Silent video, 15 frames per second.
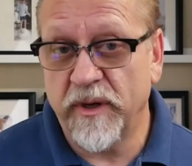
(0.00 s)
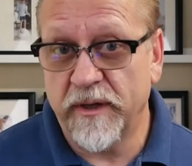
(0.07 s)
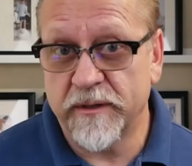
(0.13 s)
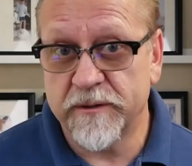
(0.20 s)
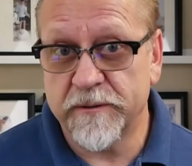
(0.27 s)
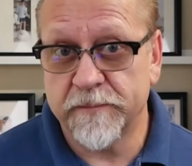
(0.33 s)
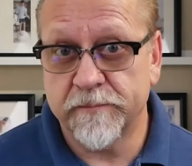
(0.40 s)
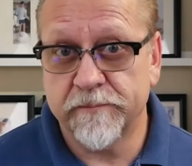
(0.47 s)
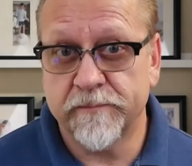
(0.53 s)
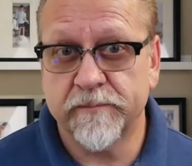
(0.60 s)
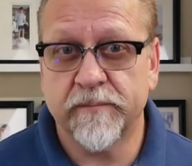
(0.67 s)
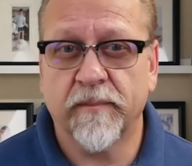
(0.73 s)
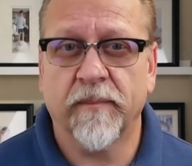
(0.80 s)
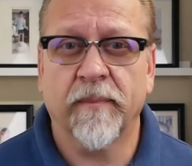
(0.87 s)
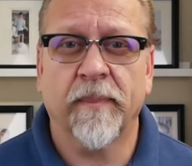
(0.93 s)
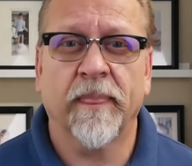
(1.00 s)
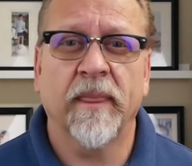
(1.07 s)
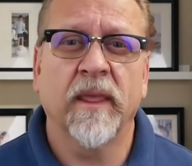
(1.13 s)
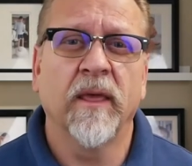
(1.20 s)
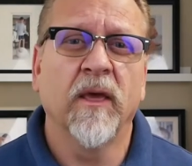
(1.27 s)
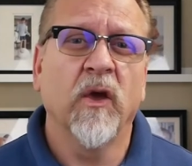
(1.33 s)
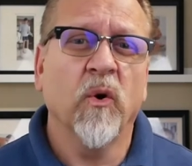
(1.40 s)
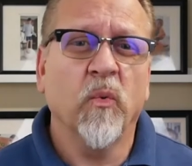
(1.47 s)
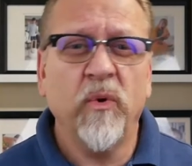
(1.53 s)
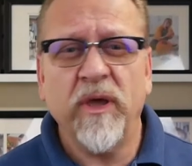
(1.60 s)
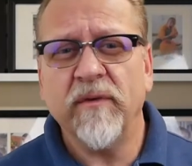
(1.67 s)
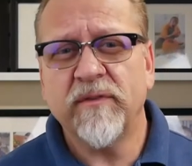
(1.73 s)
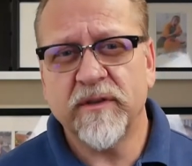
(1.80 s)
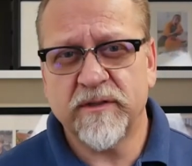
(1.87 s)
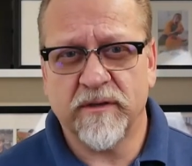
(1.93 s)
weeks. We
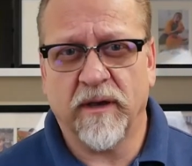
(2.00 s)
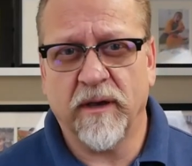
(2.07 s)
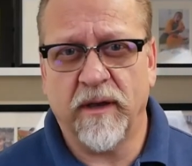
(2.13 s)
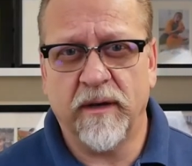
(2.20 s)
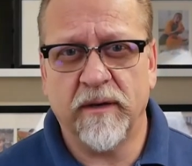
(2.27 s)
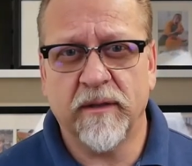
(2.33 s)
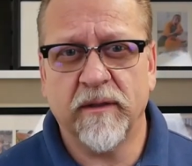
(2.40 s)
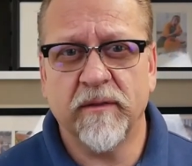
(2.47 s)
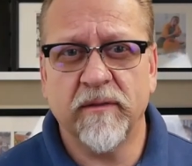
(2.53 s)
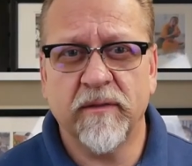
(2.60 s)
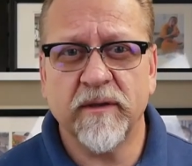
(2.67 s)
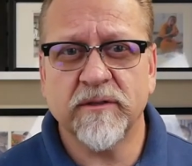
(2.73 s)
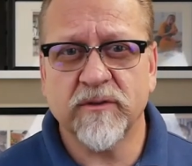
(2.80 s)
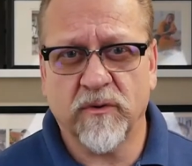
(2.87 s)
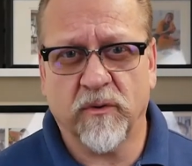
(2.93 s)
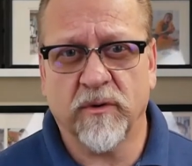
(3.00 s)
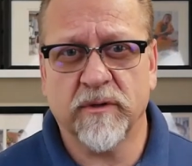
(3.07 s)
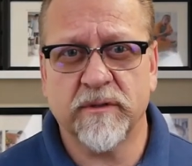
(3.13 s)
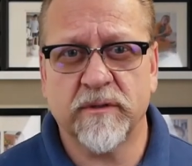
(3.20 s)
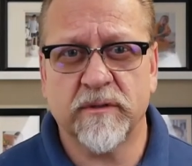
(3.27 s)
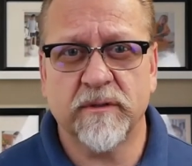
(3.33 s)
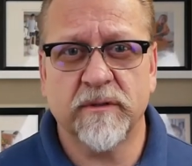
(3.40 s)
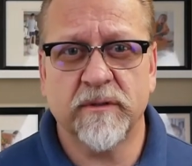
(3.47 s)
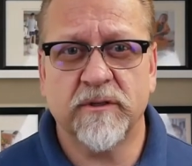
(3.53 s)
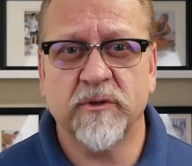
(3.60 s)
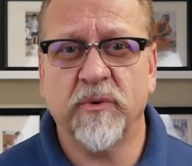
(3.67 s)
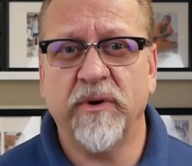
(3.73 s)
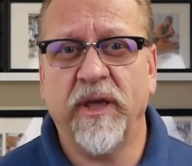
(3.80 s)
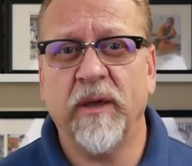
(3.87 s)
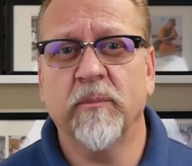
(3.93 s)
have designed this course
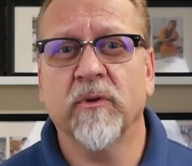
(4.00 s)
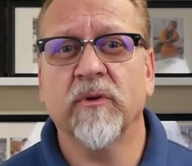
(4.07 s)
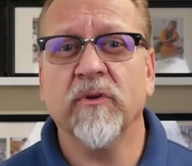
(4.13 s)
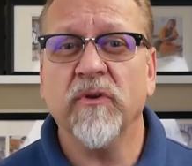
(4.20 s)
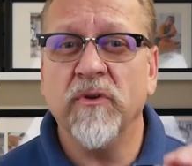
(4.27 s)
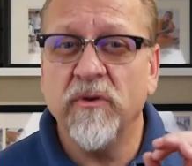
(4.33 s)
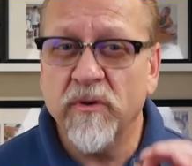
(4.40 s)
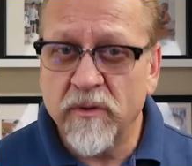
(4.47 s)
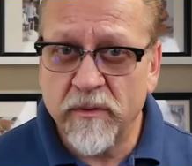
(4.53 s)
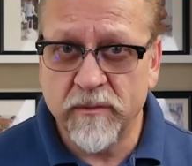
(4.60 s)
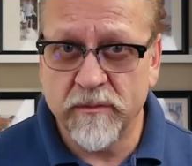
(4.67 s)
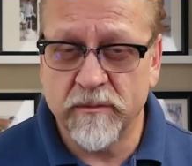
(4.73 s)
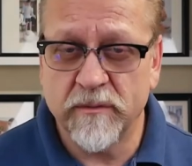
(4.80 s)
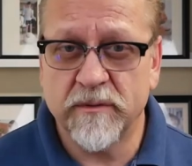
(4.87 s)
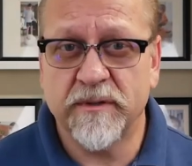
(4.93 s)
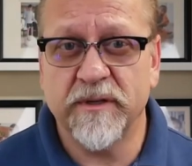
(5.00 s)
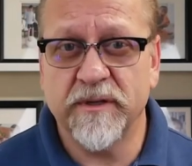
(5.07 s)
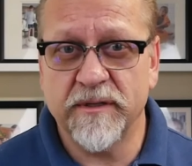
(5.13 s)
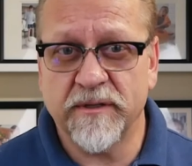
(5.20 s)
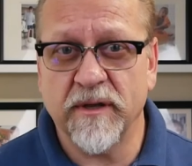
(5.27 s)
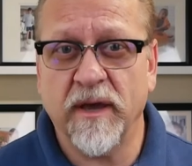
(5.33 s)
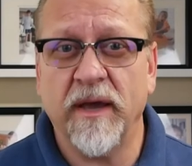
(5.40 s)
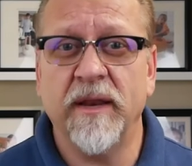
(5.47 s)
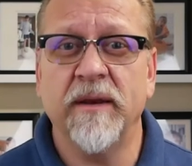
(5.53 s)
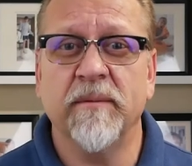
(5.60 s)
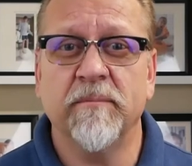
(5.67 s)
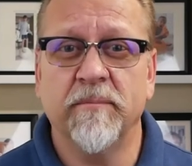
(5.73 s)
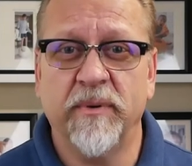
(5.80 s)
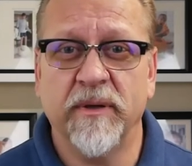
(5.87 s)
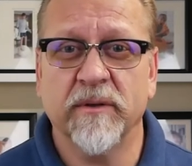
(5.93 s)
to enable you to design,
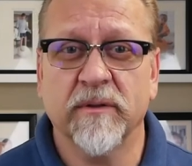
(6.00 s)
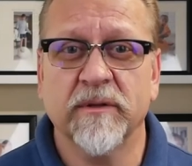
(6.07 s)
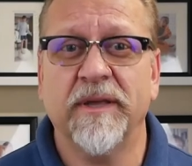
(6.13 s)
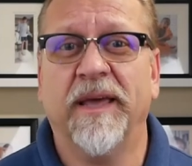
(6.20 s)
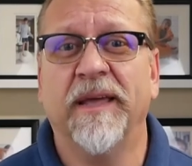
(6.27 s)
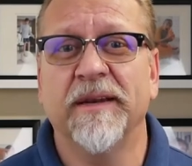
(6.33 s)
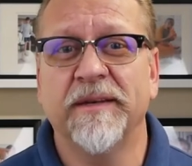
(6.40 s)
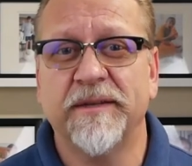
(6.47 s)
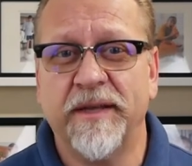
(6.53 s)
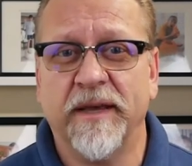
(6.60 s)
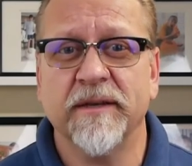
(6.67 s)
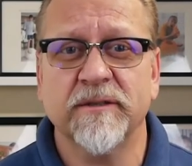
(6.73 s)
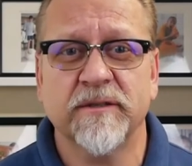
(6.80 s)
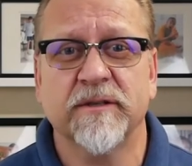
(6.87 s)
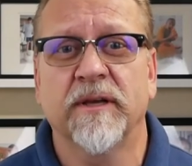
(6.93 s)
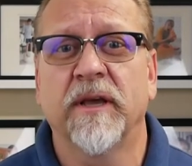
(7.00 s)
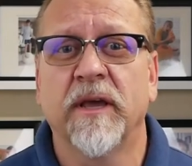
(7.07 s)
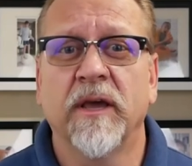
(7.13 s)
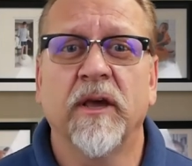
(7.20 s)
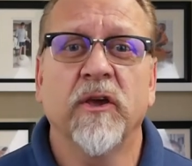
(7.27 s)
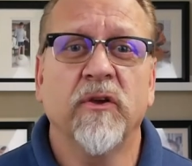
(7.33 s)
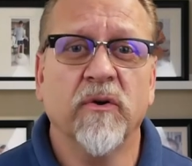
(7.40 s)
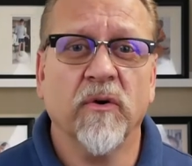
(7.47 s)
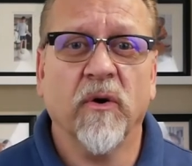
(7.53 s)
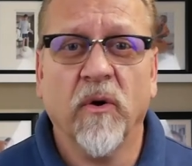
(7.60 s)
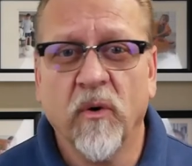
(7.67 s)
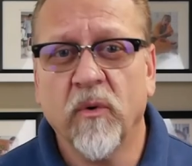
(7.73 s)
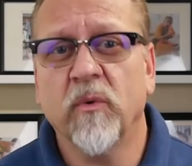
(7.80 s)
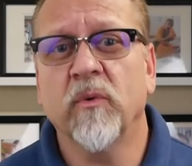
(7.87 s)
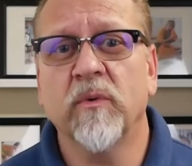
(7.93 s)
build, and test your
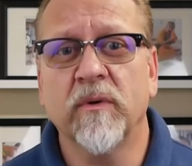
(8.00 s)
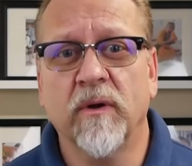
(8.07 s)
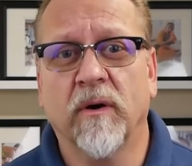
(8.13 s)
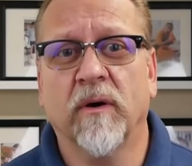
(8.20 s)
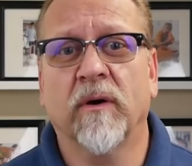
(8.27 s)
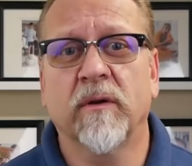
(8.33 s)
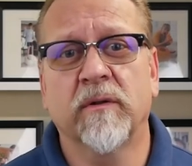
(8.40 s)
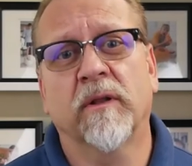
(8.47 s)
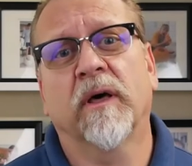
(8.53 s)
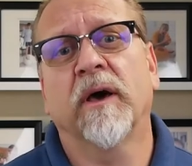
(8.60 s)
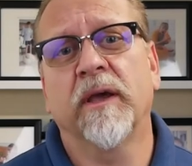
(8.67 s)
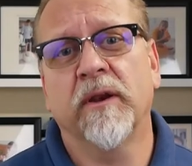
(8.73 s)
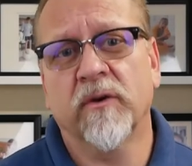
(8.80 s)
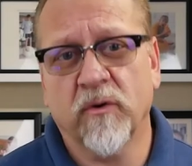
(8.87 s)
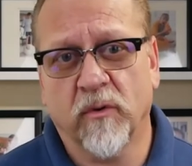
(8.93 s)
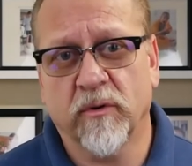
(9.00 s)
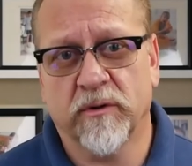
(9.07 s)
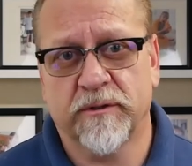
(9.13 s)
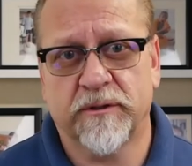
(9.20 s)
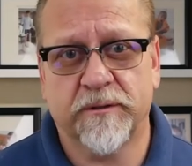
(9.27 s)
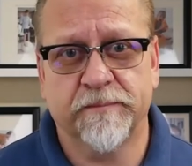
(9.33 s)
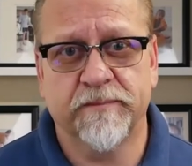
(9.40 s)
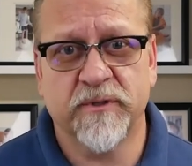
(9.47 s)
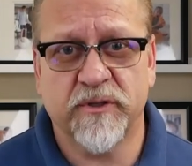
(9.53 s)
own online course.